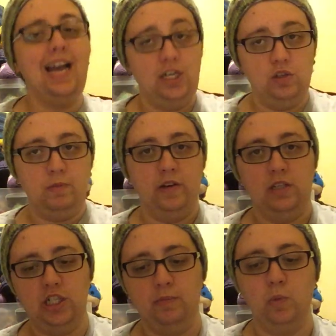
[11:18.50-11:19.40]
I chose
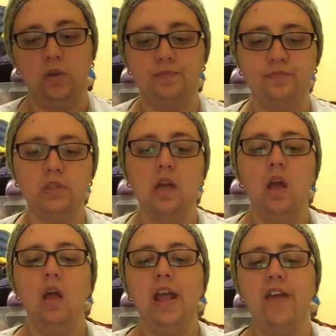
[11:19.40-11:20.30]
Maryland Sheep and Wool.
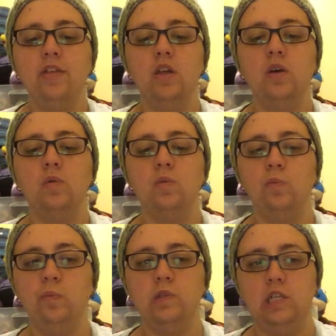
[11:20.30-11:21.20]
Even though
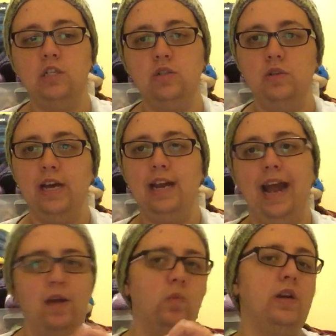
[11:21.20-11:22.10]
Stitches
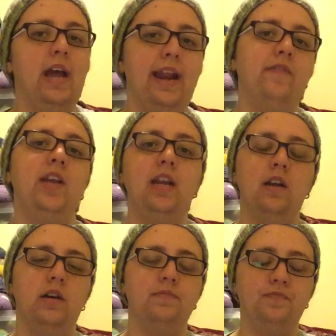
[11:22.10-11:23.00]
United, I would not have
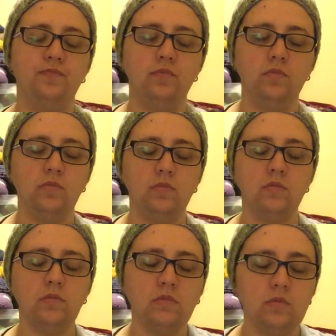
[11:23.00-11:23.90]
needed a
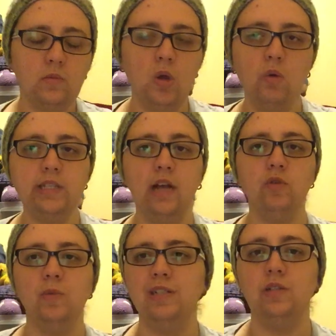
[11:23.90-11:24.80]
hotel
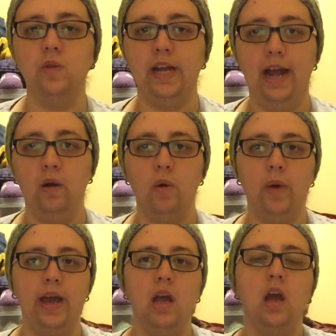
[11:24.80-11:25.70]
room because it's only an hour
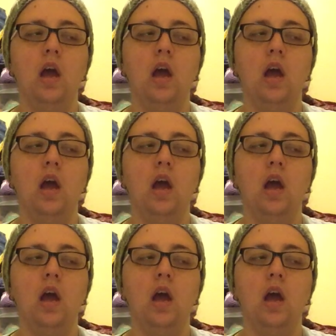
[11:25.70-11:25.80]
away.